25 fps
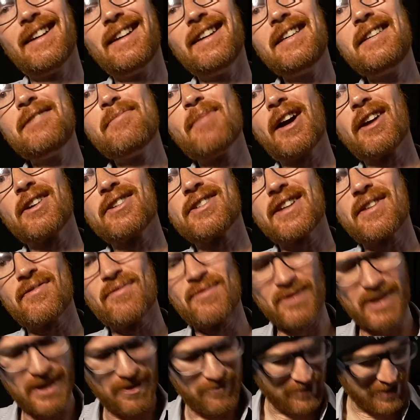E minor 7
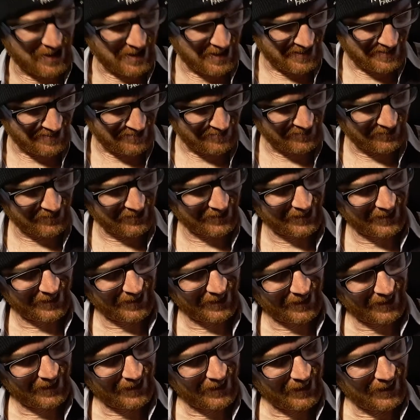flat
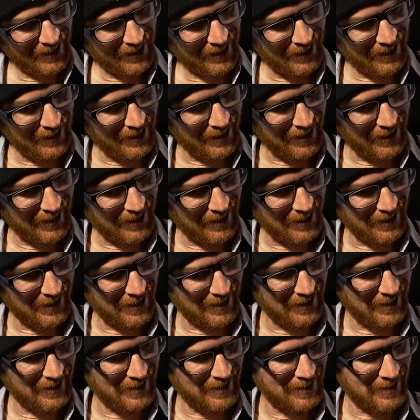
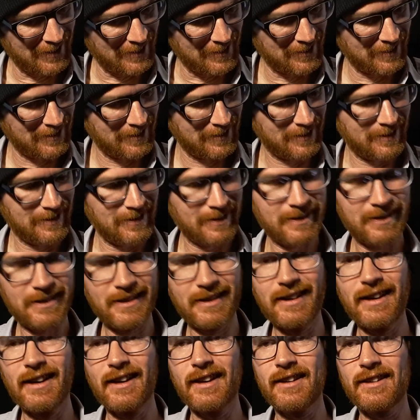
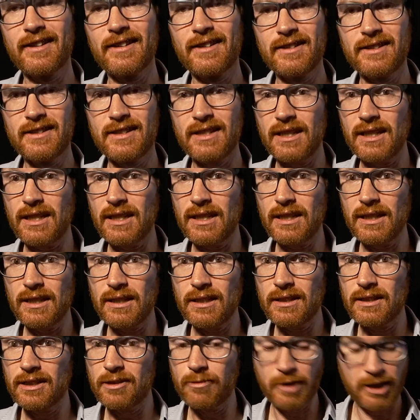5,
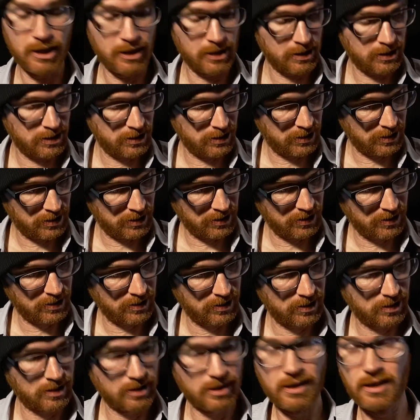D diminished,
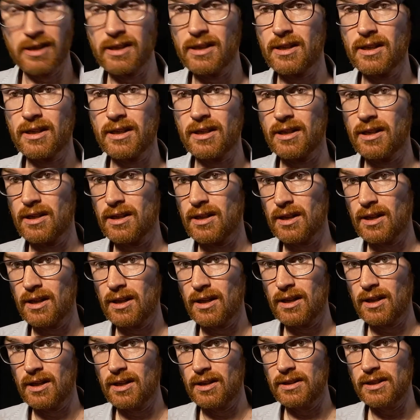
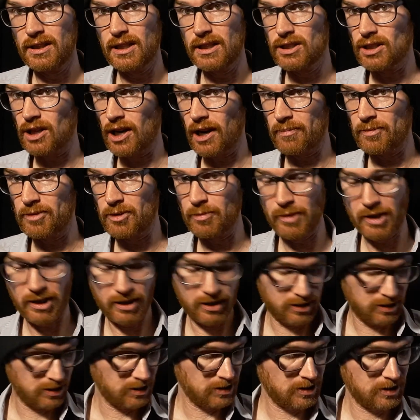D sharp
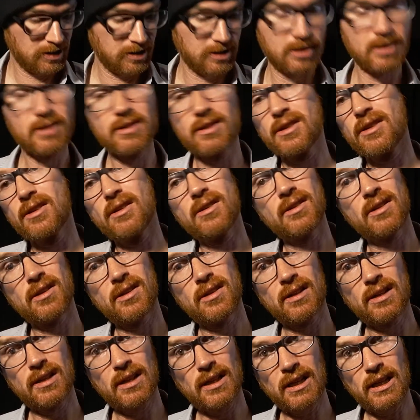diminished,
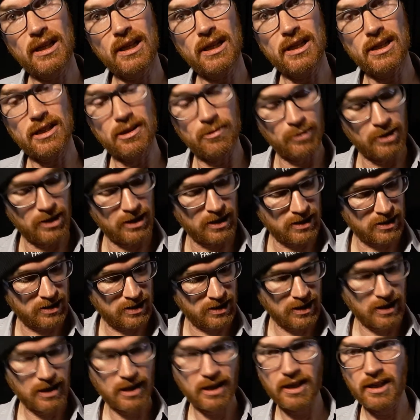E diminished.
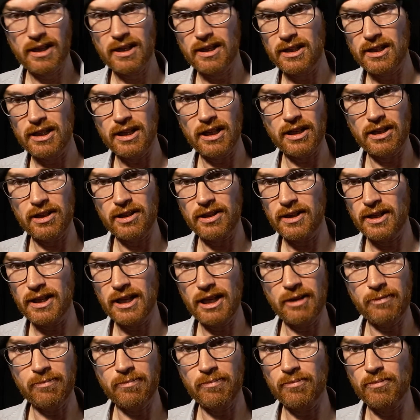You can
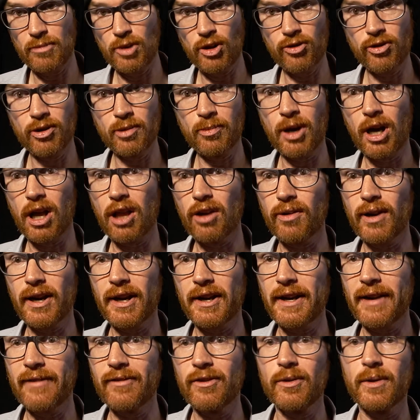keep moving them all
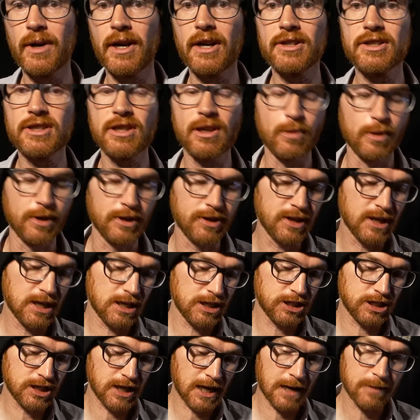around everywhere. So with these
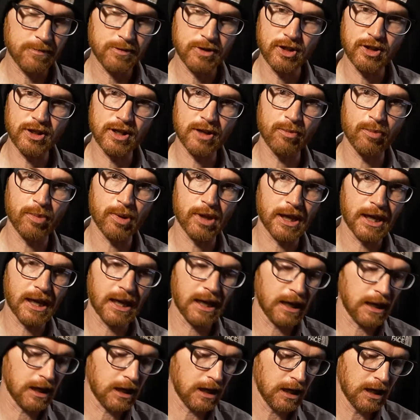shapes, you can
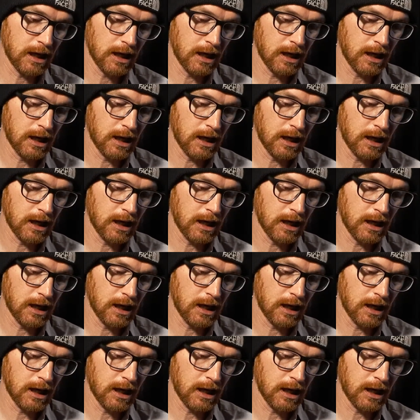play